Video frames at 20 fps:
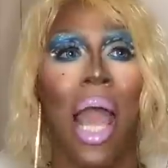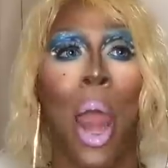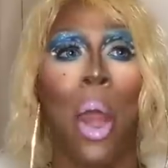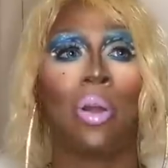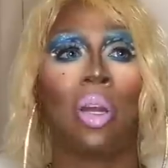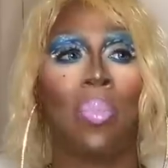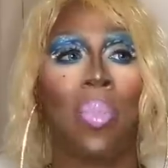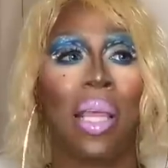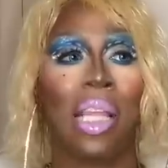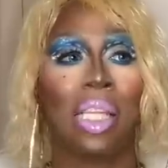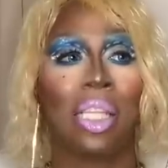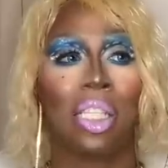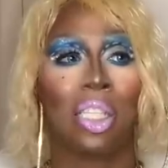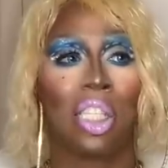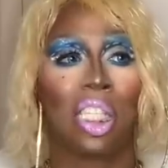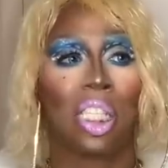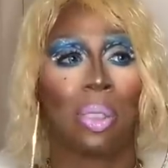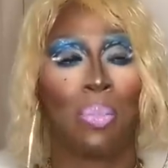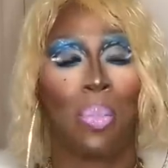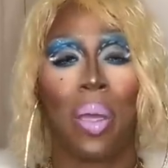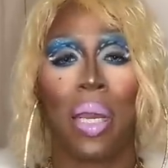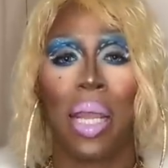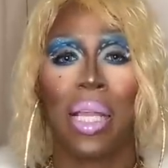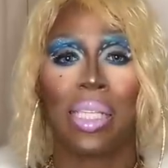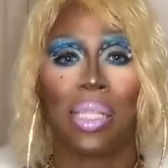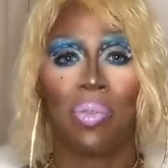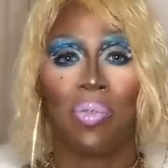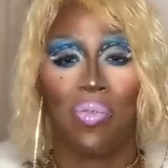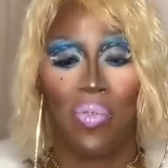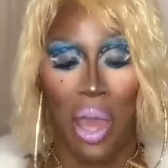Tyra be
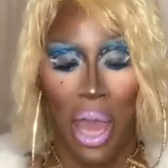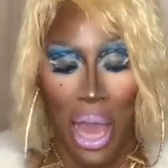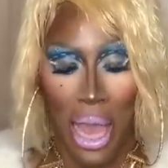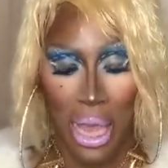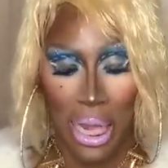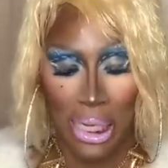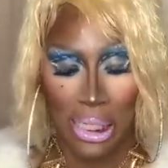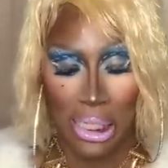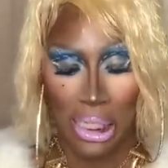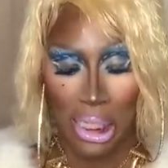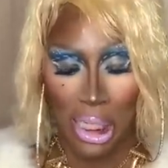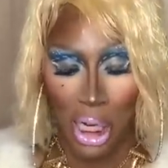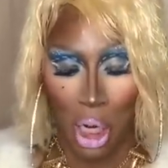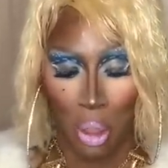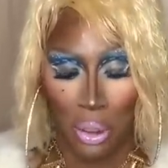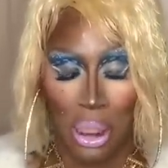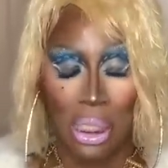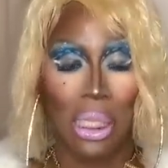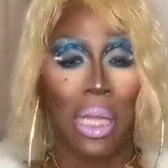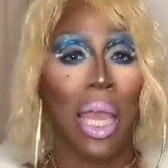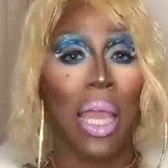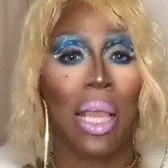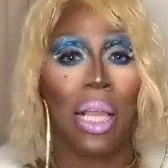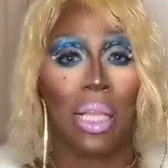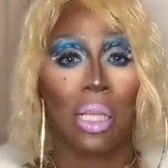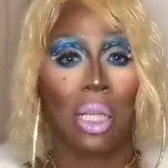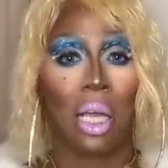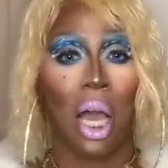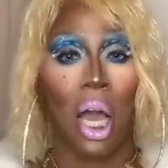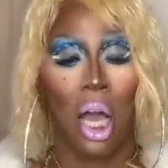spitting some facts, you know, just
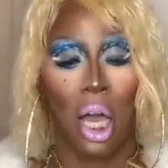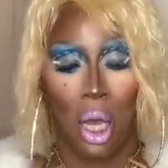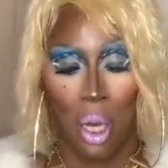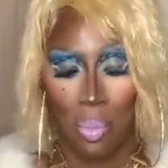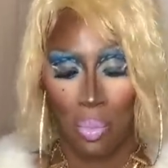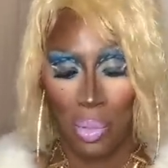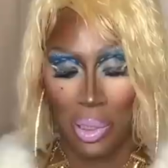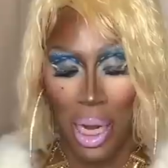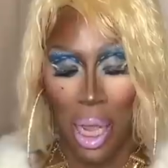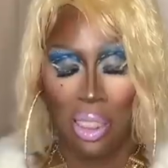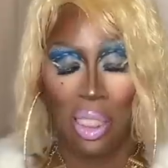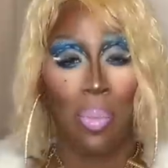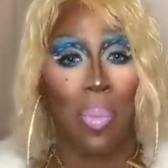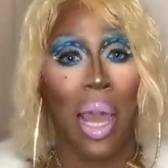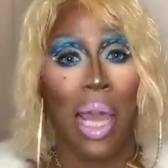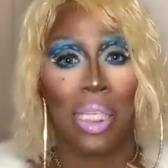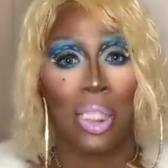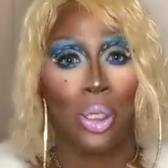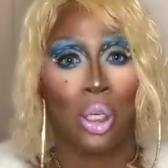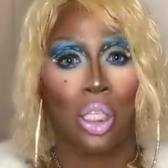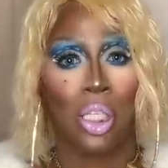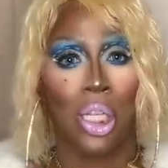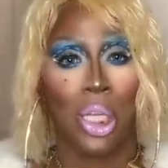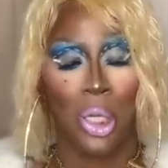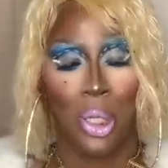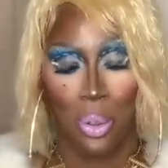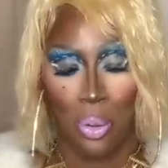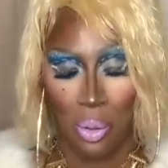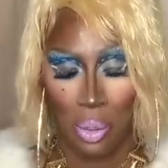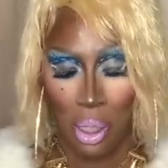like Jazz and Masters
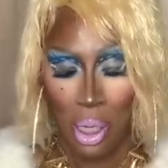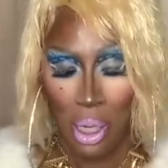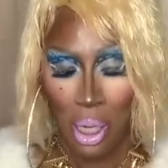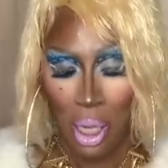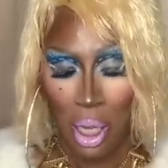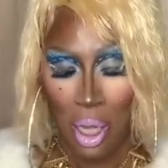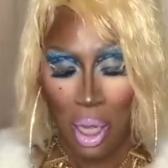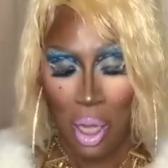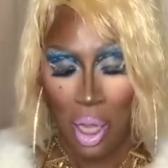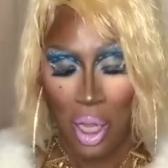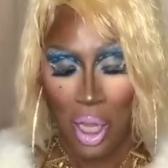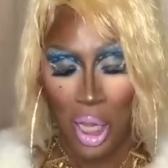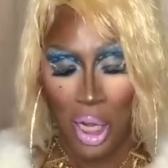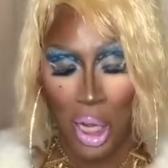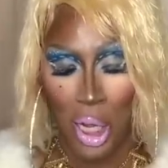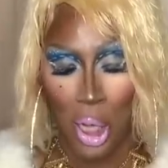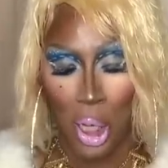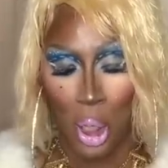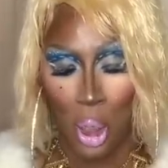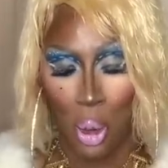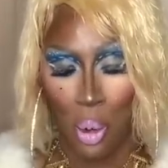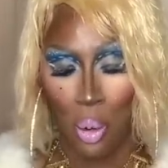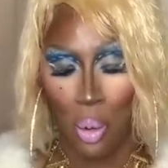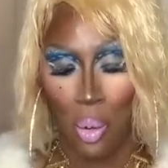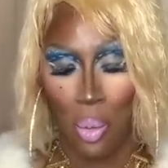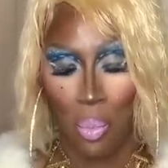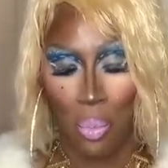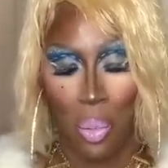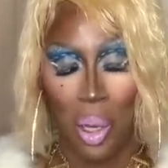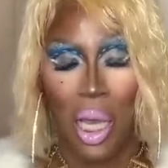do, you
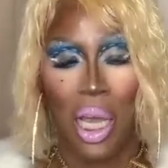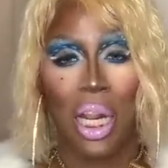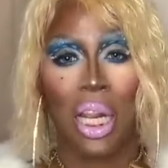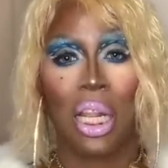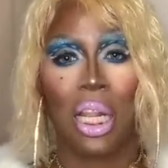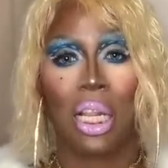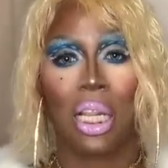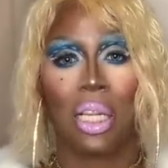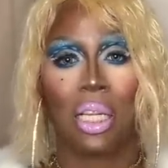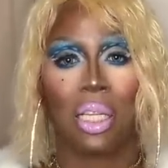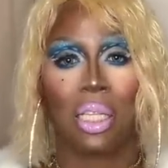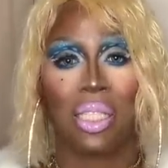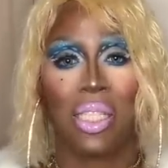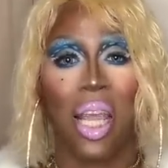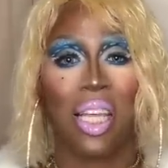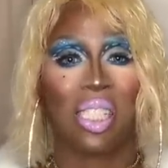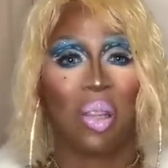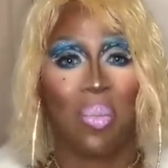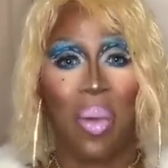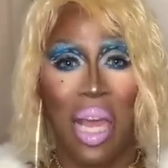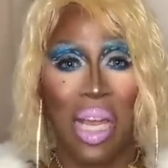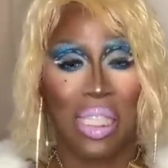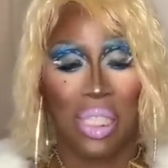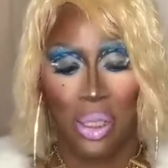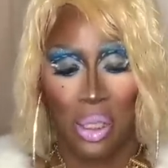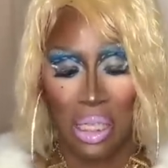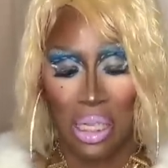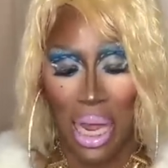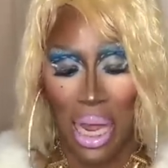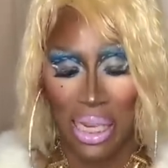know, but Jazz and
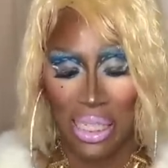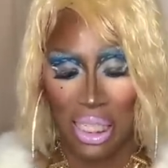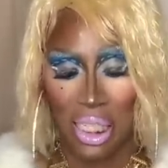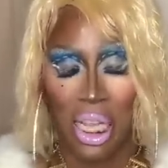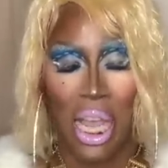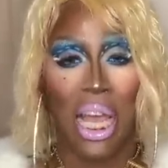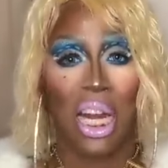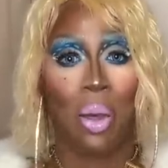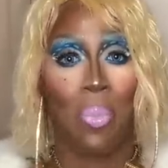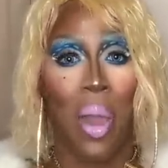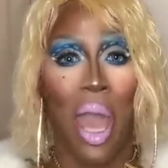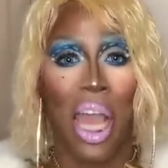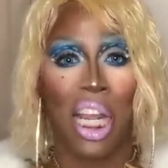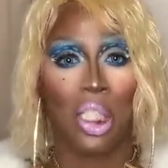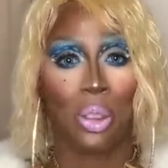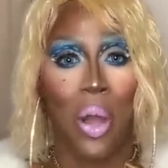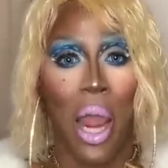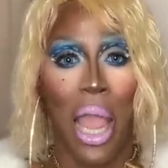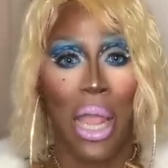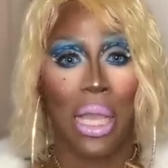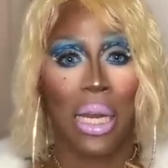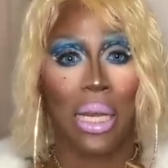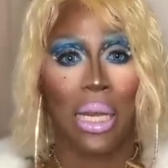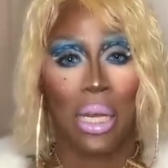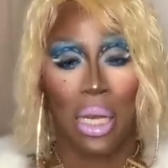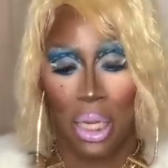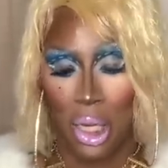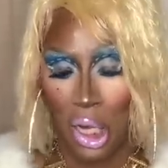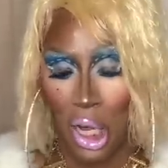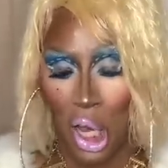Masters likes to kind of backtrack
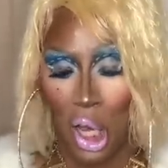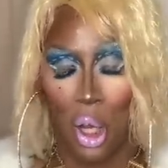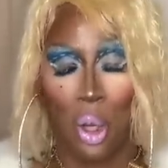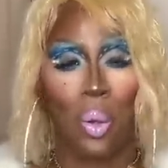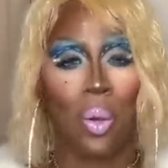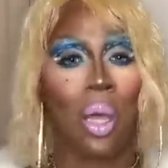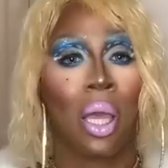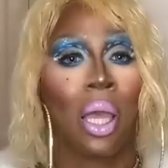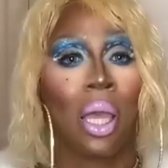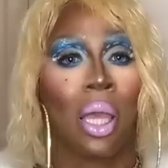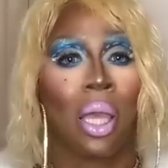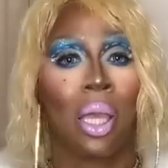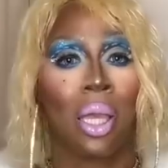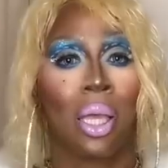and, you know,